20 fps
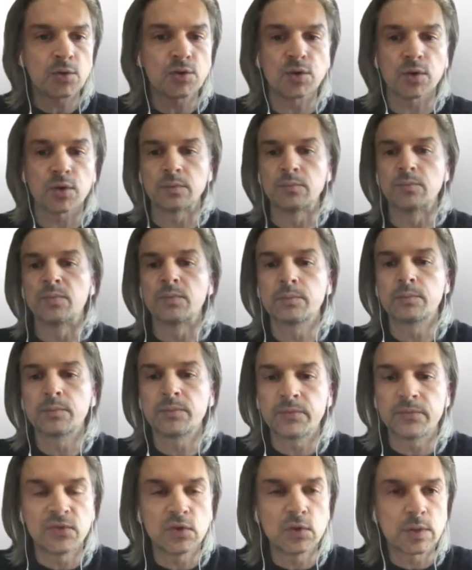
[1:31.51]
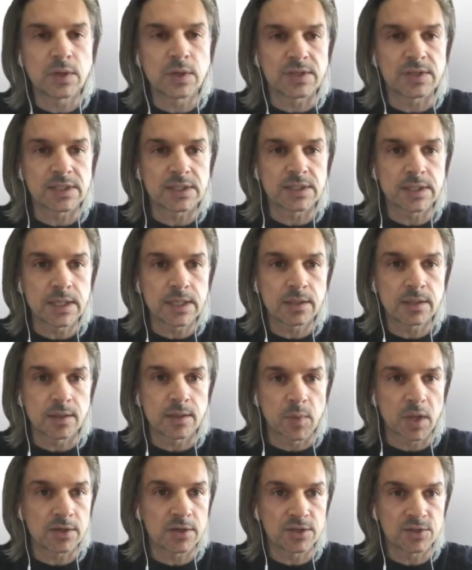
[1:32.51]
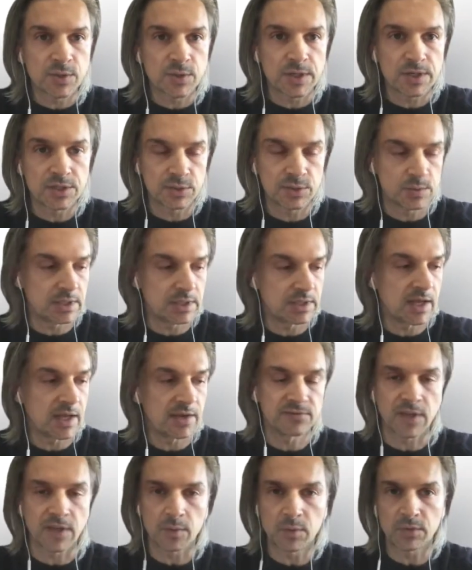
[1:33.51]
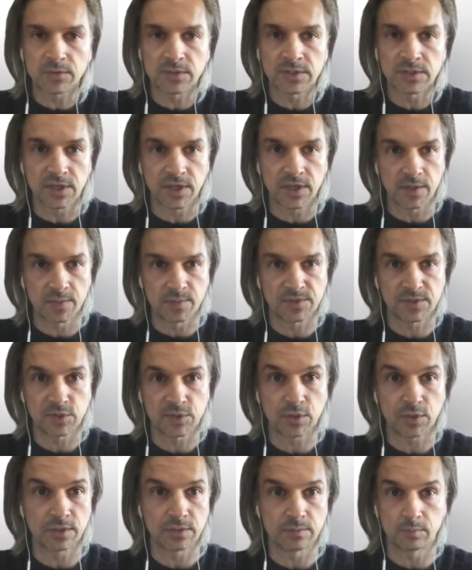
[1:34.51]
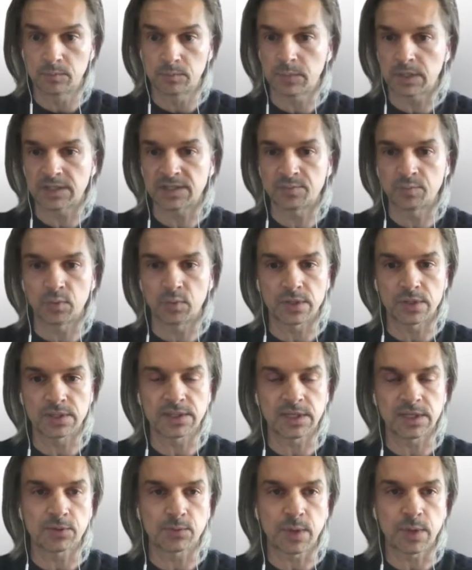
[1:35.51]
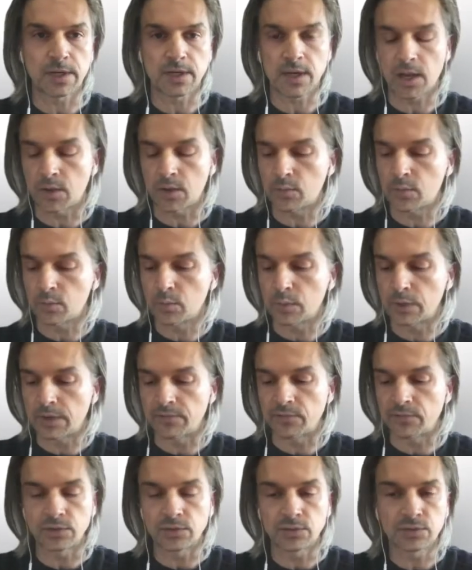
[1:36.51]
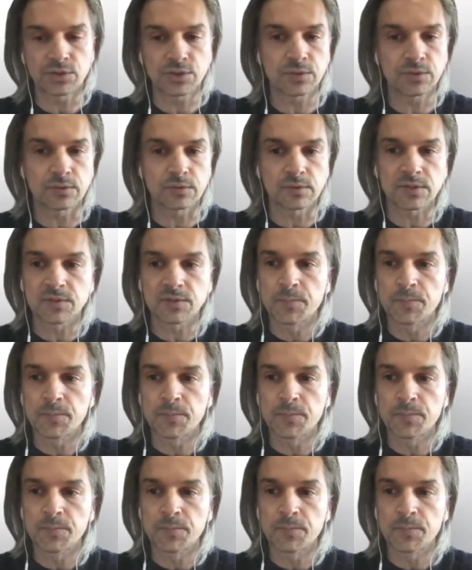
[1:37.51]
You can view it at this link. I'm not going to try to do any live demos, so you can explore this link right now whenever you choose.